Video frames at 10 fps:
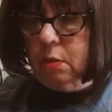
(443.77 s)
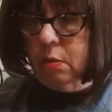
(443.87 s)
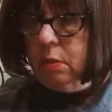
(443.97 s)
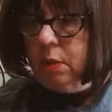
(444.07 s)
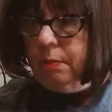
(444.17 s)

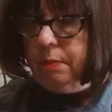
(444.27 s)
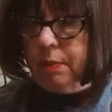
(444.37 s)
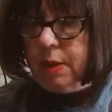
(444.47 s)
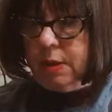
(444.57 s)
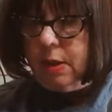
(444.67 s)
Well,
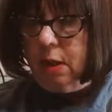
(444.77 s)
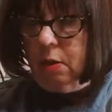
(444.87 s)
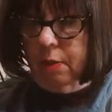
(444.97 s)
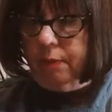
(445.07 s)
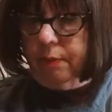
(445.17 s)
let's see,
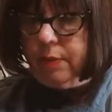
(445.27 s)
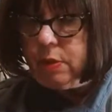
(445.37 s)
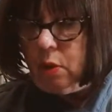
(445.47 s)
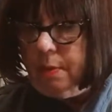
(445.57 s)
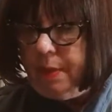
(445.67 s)

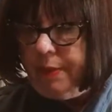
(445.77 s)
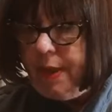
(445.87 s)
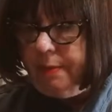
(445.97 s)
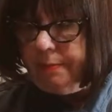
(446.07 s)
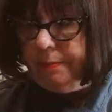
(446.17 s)
sorry about that.
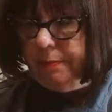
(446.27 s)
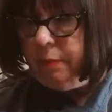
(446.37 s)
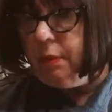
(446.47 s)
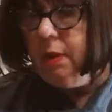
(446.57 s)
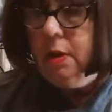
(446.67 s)

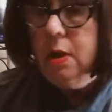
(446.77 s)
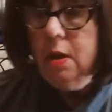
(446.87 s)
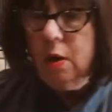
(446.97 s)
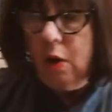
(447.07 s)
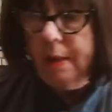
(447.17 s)

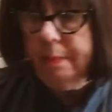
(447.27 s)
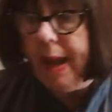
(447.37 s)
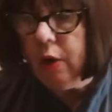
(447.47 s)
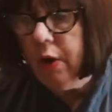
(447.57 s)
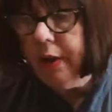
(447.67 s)
All right,
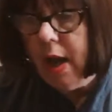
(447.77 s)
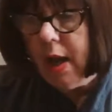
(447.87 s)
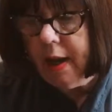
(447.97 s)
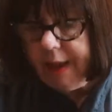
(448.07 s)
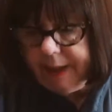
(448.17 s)
back on
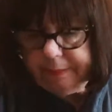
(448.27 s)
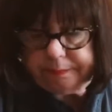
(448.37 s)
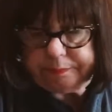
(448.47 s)
high.